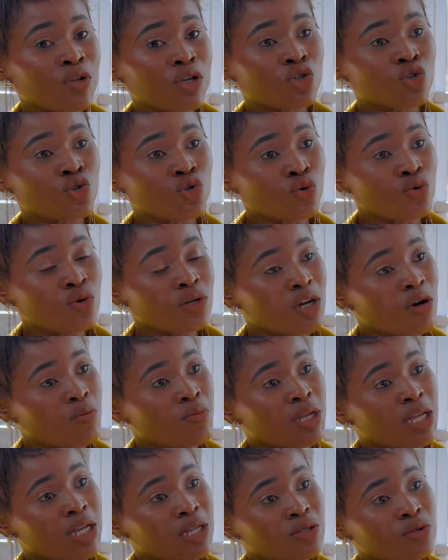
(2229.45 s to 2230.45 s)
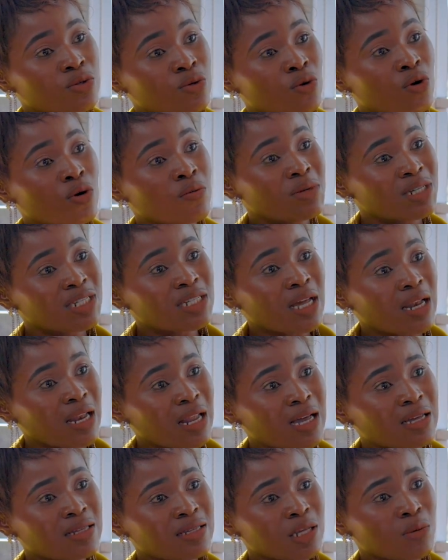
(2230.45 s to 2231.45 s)
should we now begin to
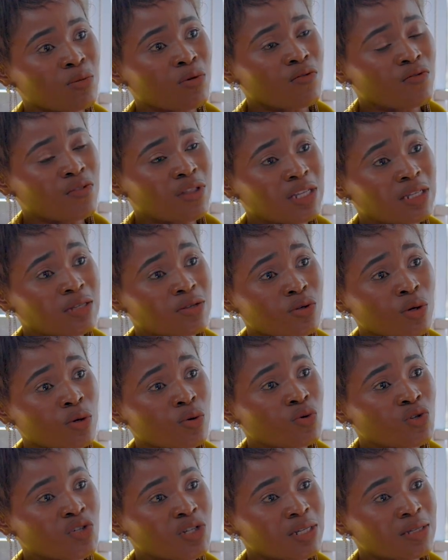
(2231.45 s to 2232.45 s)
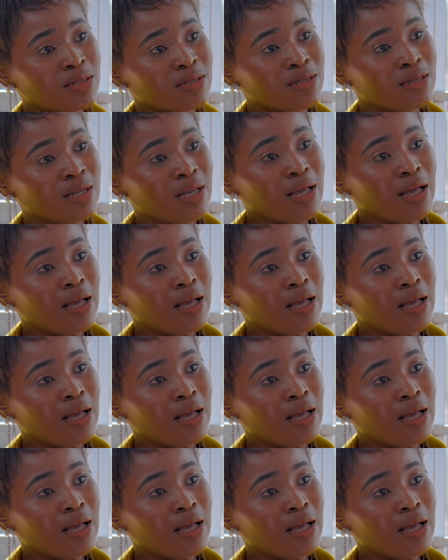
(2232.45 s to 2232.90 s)
commercialize some of these solutions,